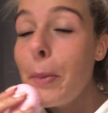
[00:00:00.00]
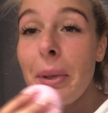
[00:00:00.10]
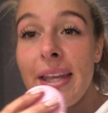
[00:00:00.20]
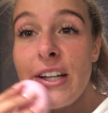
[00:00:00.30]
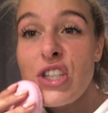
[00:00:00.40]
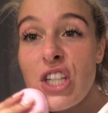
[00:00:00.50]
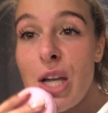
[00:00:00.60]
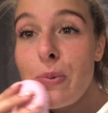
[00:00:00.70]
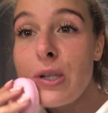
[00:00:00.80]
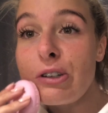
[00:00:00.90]
But yeah, just
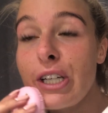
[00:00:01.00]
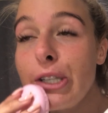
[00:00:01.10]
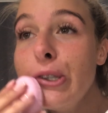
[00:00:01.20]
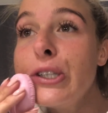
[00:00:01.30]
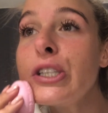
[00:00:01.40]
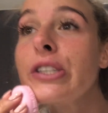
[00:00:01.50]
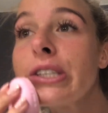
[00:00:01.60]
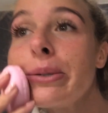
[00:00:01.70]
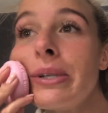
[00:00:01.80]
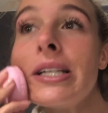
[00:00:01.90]
keeping it real,
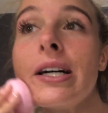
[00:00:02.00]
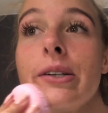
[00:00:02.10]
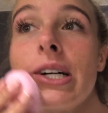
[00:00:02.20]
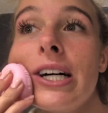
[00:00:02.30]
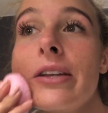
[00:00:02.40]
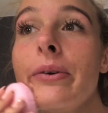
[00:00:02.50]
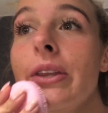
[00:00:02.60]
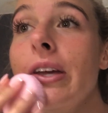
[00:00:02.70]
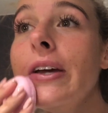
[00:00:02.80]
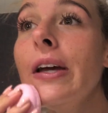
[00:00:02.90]
just keeping it down to earth
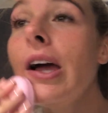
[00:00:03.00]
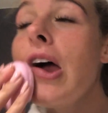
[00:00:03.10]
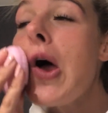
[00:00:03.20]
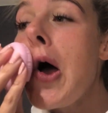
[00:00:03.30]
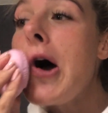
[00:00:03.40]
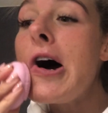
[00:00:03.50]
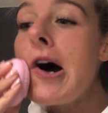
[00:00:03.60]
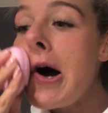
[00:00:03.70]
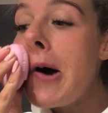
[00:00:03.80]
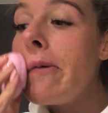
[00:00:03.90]
with you.
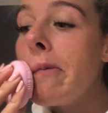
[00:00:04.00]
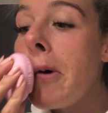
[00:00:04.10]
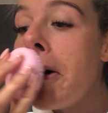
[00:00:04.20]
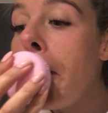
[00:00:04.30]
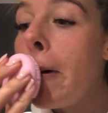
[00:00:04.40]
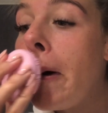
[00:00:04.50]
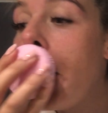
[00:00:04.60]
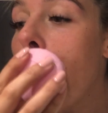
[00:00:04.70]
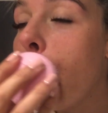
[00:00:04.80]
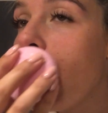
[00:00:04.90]
So
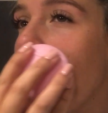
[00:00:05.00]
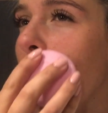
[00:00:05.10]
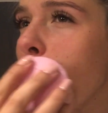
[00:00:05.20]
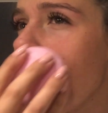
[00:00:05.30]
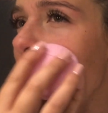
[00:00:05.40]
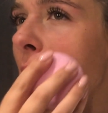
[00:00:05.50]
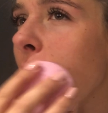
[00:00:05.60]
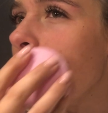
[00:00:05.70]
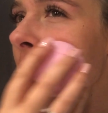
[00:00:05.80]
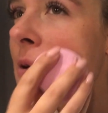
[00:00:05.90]
yeah,
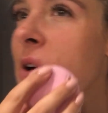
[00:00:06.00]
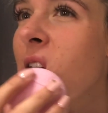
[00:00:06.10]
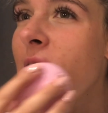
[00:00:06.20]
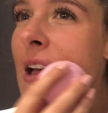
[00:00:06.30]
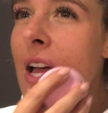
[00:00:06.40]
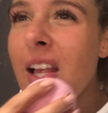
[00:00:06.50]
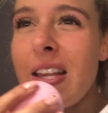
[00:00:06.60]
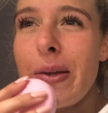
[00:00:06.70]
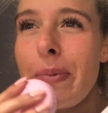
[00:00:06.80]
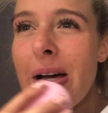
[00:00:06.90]

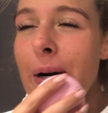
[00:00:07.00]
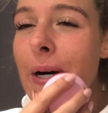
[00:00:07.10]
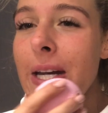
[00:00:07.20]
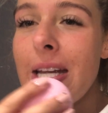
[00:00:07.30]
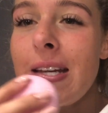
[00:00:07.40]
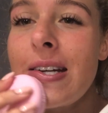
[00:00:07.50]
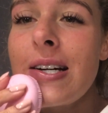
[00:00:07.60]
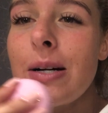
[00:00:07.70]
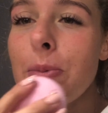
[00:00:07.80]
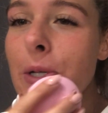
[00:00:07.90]
it's a bit odd.
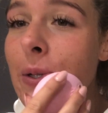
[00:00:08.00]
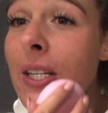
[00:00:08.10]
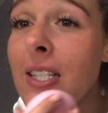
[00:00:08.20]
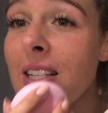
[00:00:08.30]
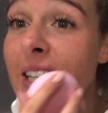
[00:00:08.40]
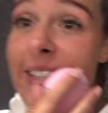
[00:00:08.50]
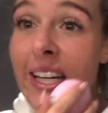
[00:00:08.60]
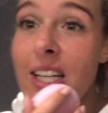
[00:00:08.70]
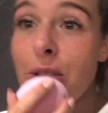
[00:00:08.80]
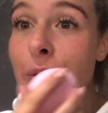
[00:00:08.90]
I'm sure there's like
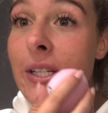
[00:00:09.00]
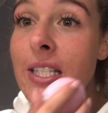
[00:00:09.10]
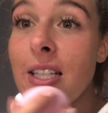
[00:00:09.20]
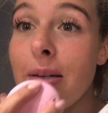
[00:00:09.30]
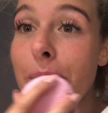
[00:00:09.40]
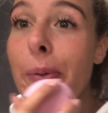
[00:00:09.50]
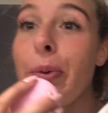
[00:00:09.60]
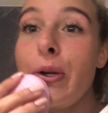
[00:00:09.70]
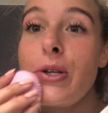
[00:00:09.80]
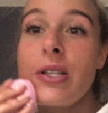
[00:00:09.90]
sex toys that
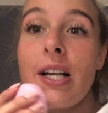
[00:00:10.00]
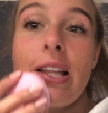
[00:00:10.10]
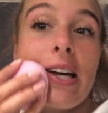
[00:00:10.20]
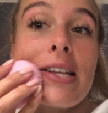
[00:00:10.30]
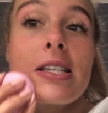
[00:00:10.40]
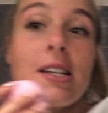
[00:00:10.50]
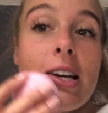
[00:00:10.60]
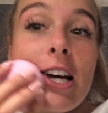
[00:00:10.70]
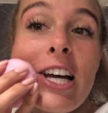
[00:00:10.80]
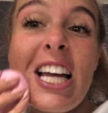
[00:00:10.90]
people use like this.
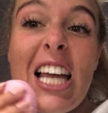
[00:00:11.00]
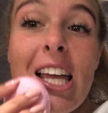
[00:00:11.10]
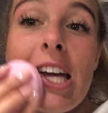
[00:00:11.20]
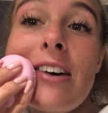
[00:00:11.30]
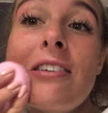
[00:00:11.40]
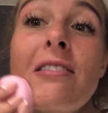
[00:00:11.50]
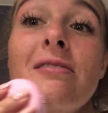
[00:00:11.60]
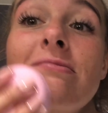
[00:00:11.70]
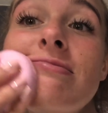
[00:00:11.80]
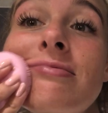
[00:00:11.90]

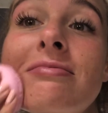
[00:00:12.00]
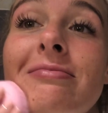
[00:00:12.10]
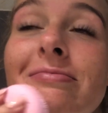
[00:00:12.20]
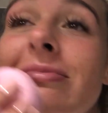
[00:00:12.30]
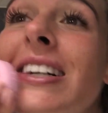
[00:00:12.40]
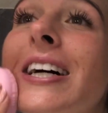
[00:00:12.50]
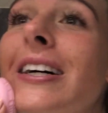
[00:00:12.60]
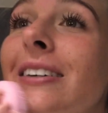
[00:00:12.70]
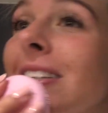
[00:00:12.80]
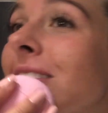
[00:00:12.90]
Yeah,
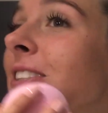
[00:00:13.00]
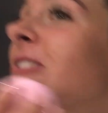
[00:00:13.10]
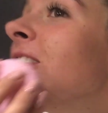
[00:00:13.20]
it's a